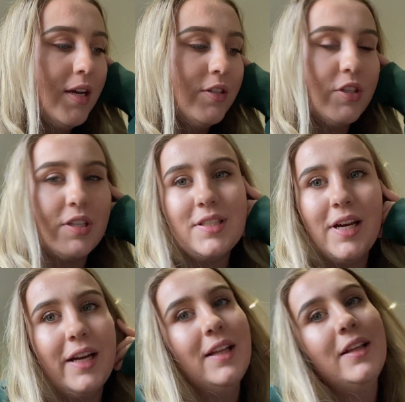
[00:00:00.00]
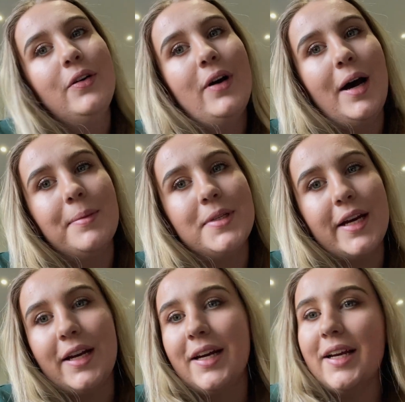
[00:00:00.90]
Just like a little
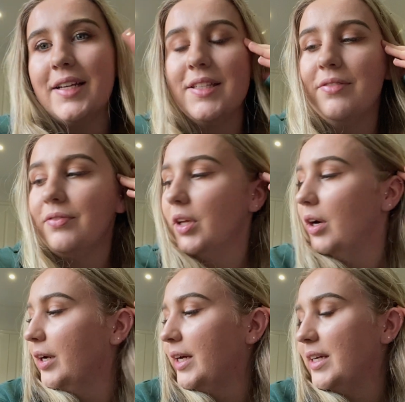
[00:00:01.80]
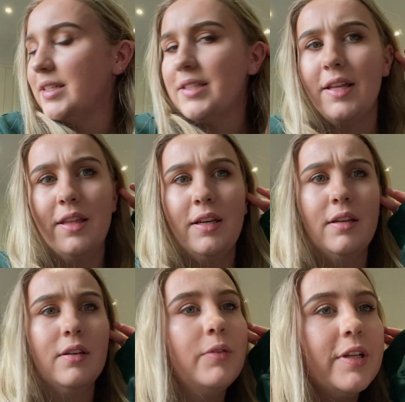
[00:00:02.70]
update, I guess, in the vlog, it's I
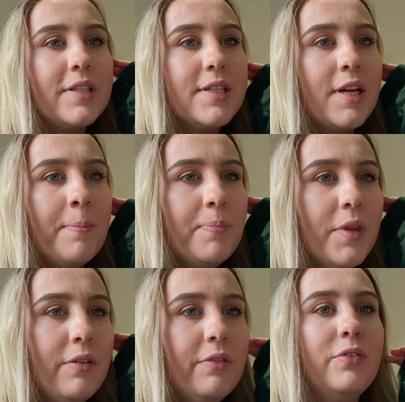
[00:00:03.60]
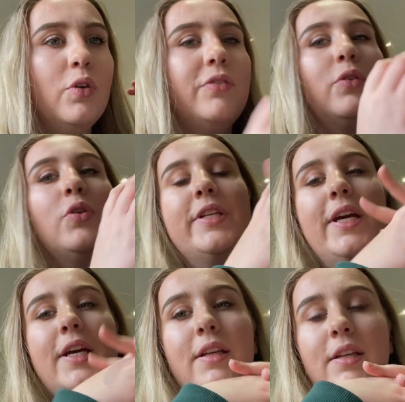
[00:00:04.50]
think, what is the time?
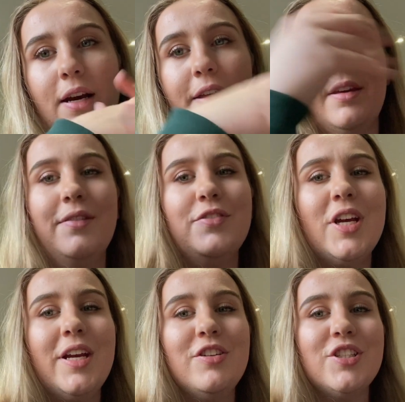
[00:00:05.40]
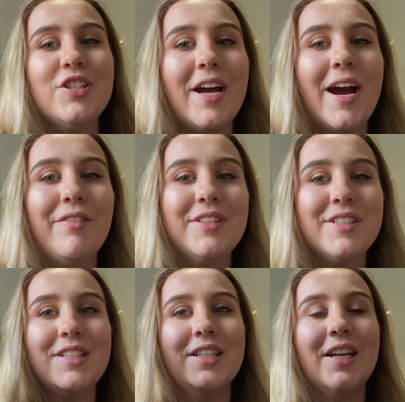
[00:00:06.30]
4:14. I think I've changed
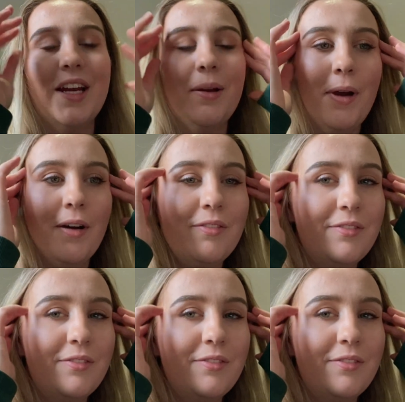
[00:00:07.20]
outfits today about